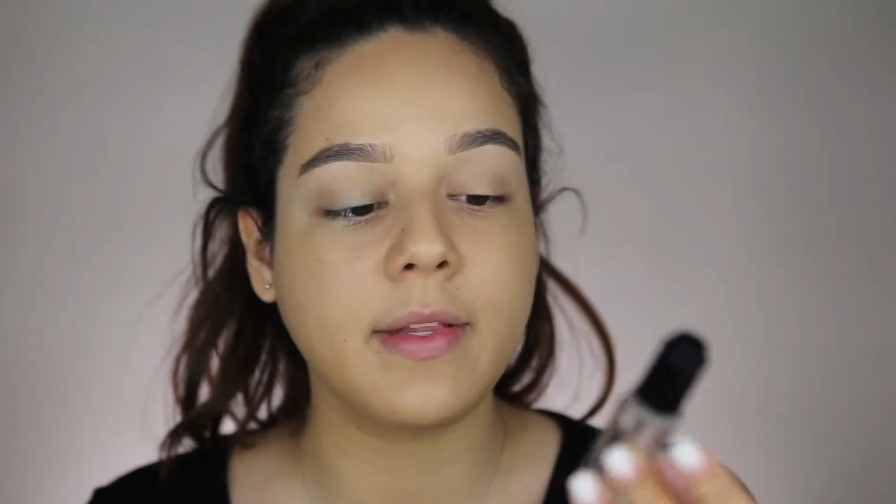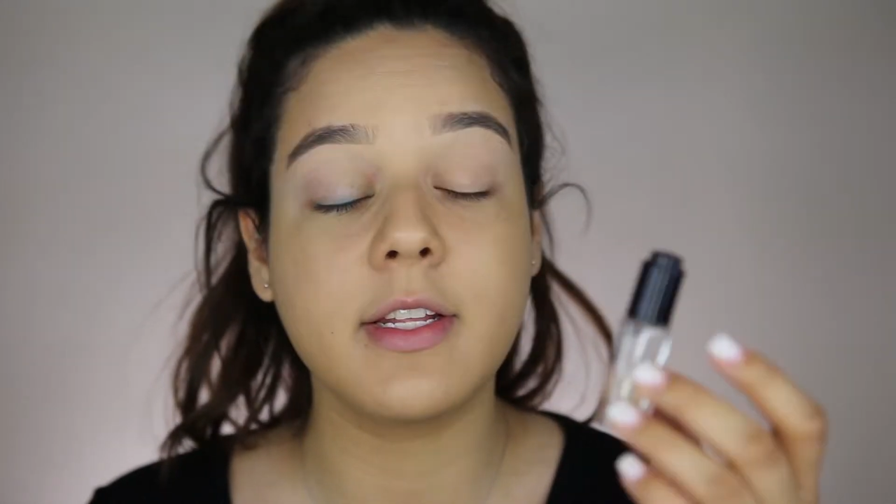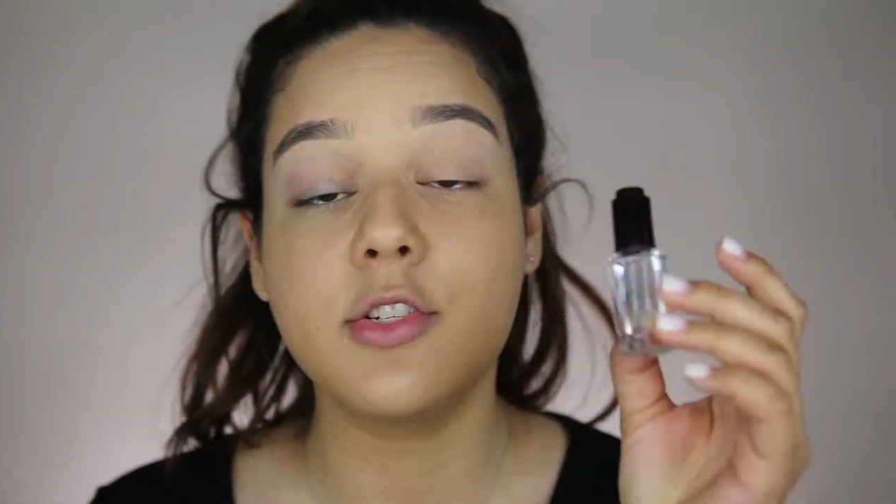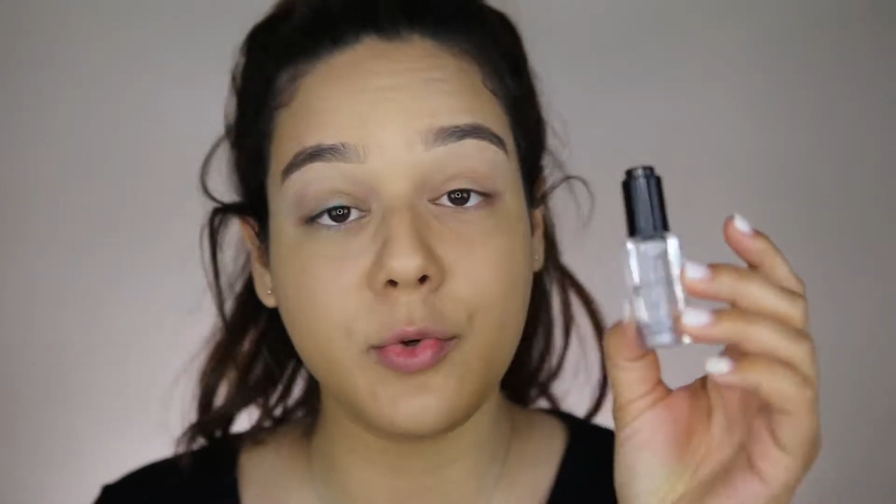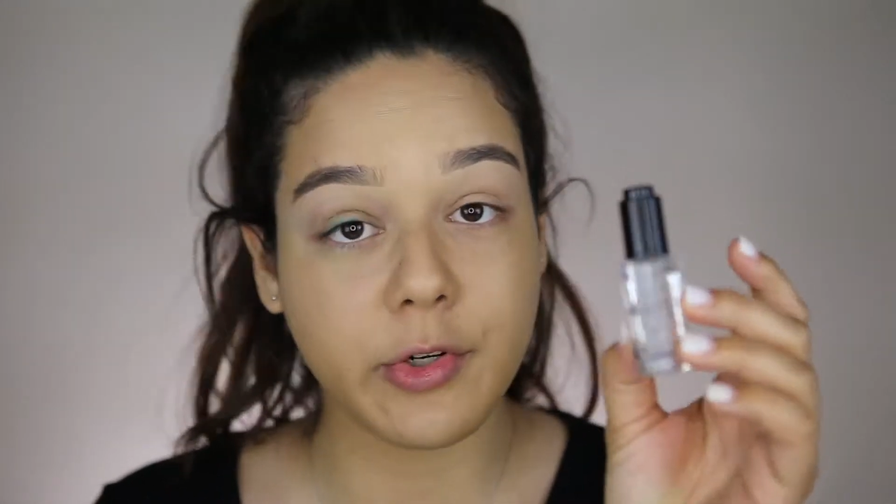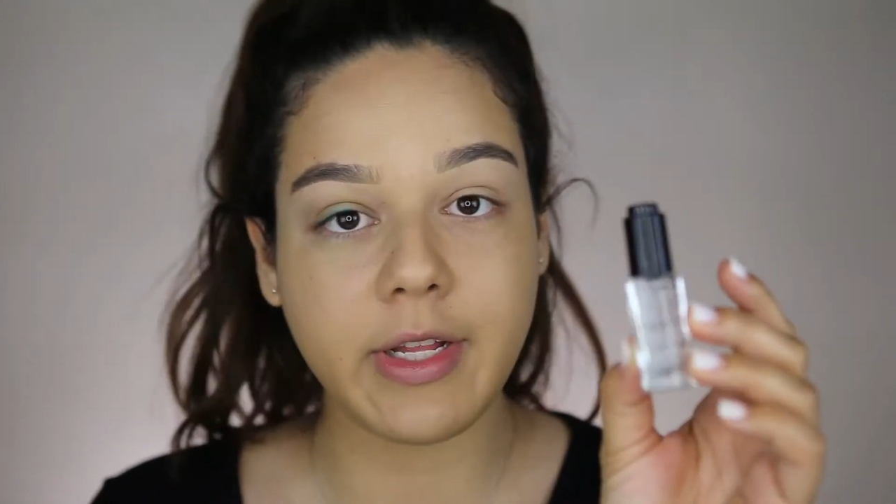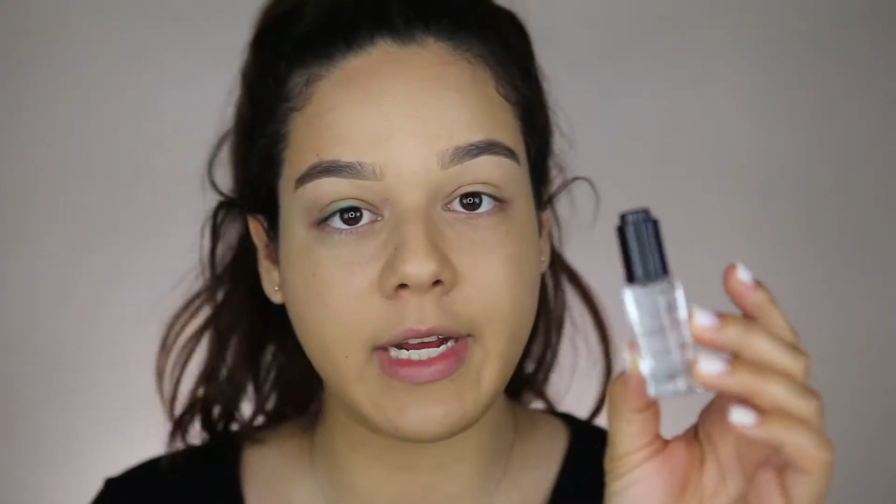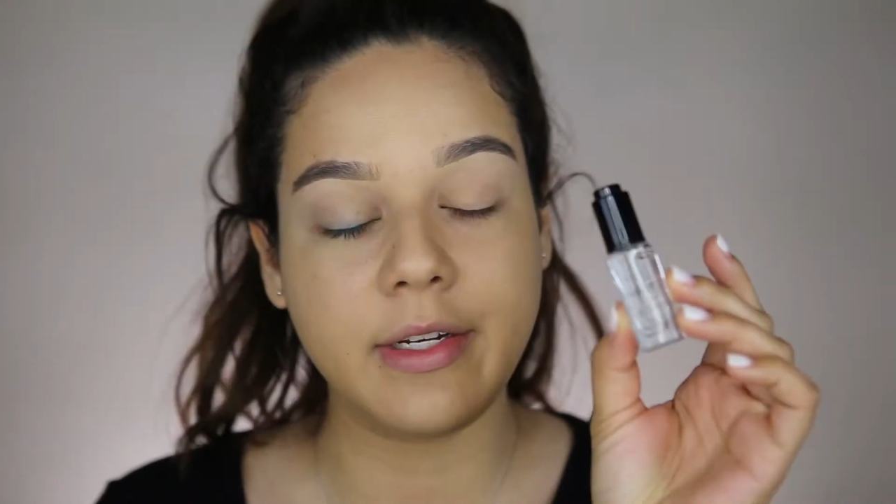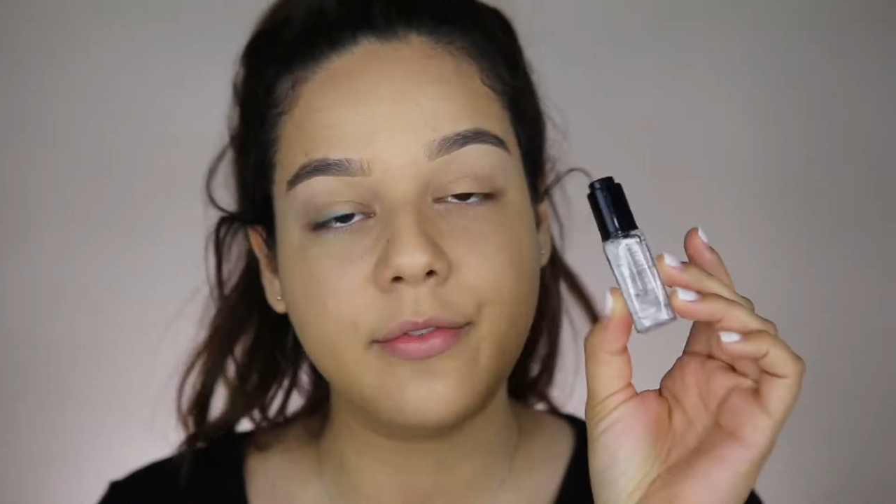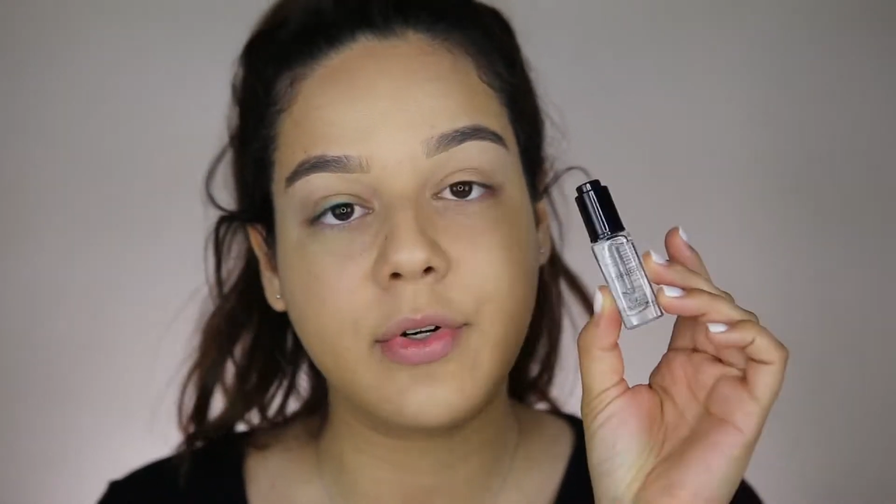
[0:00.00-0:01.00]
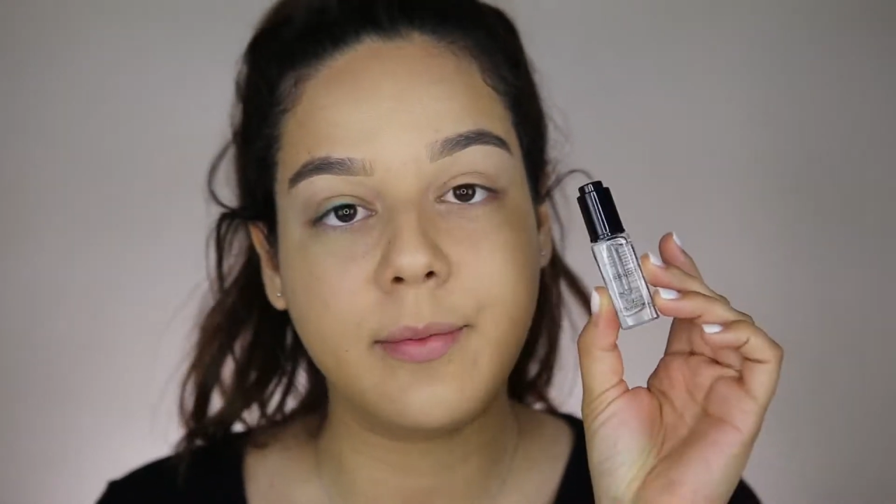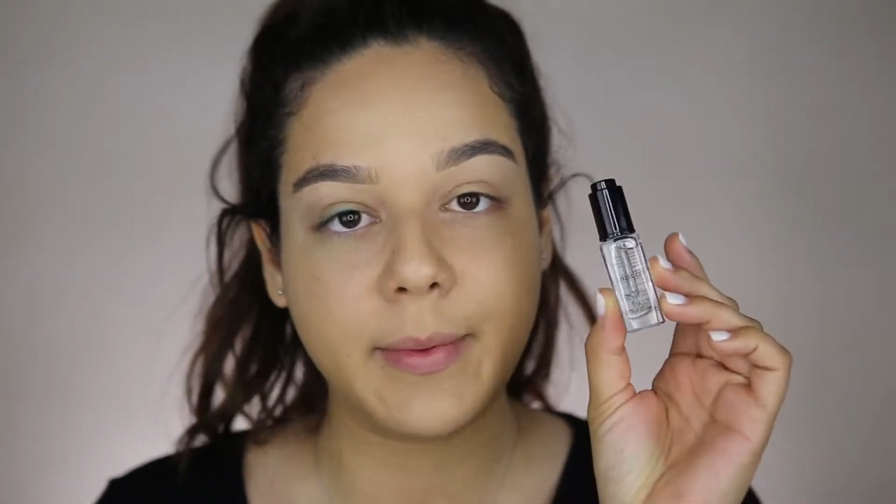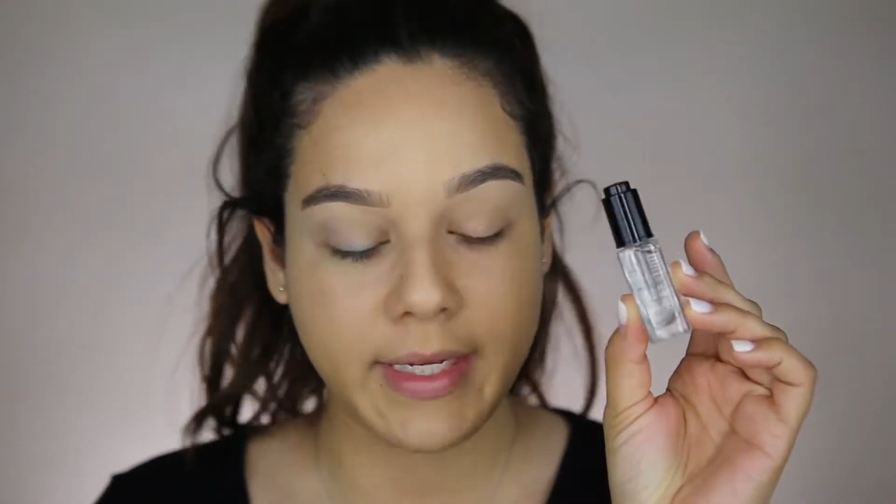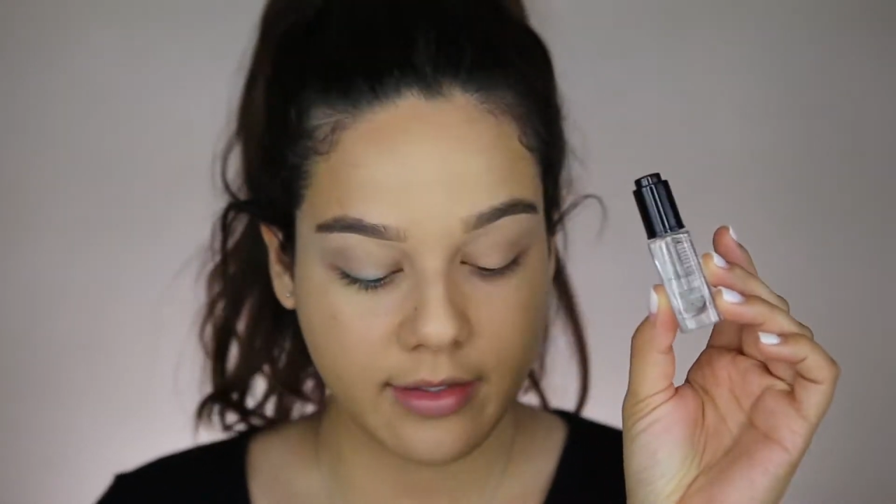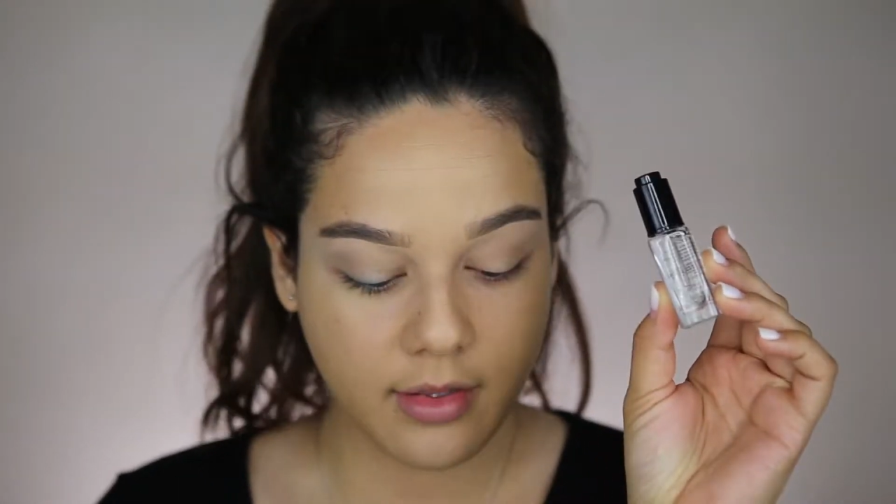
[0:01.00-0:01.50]
the Duraline from
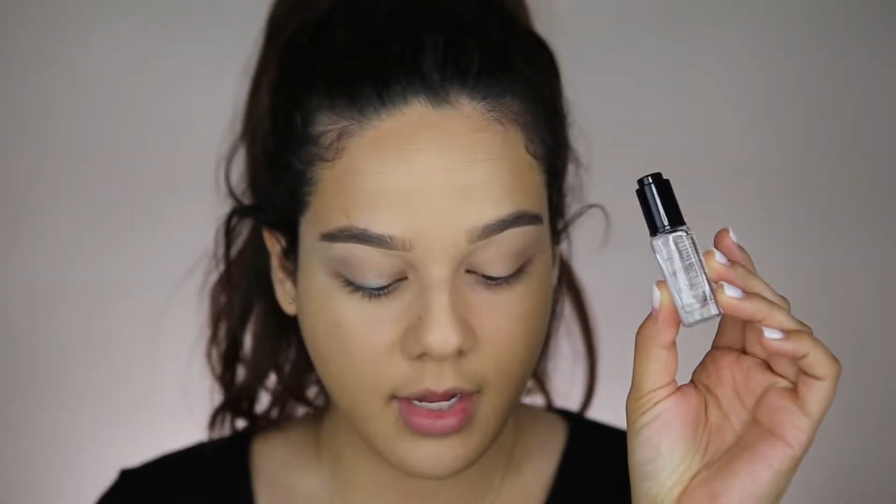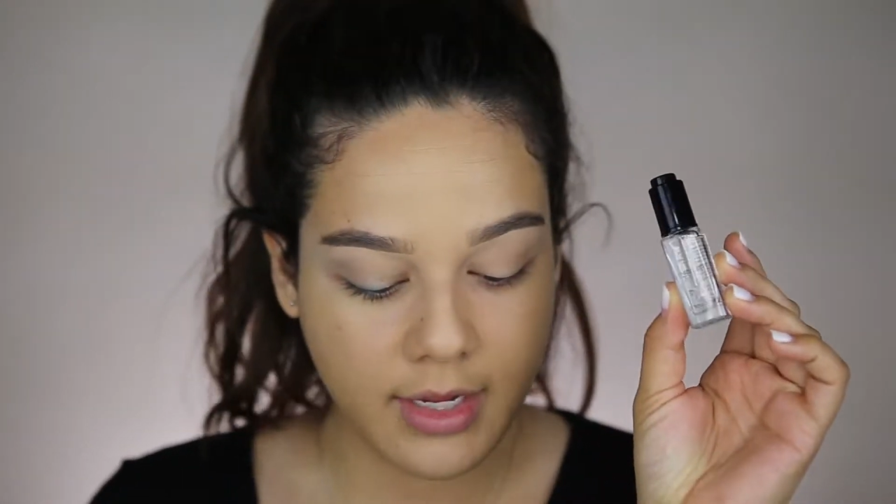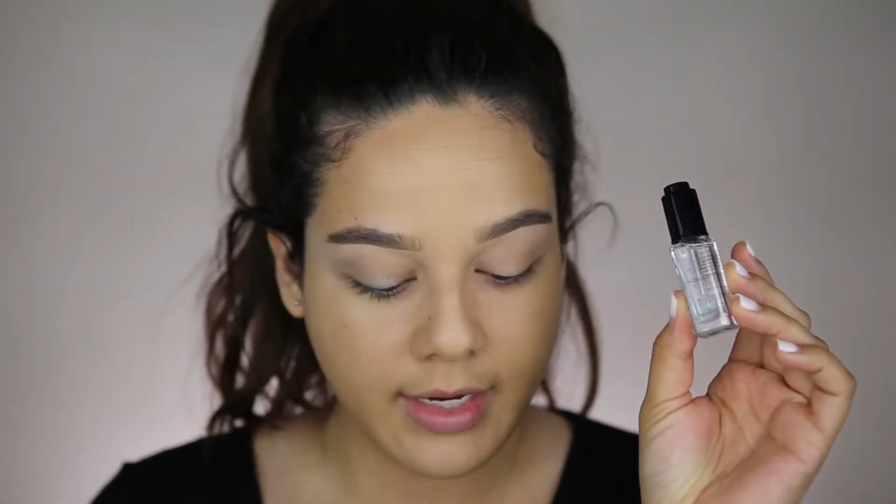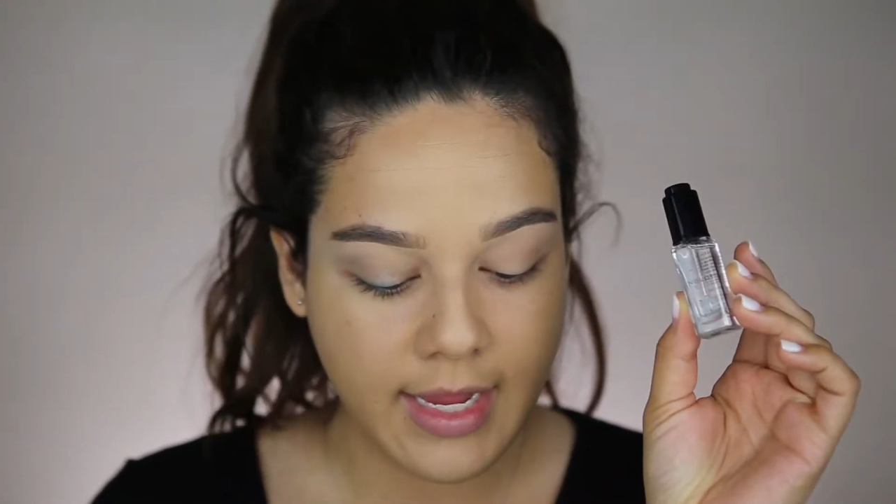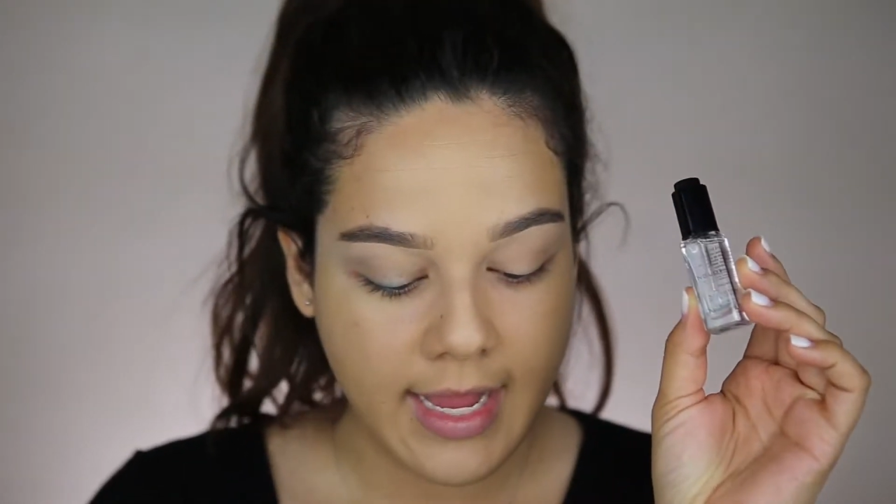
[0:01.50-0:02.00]
Inglot,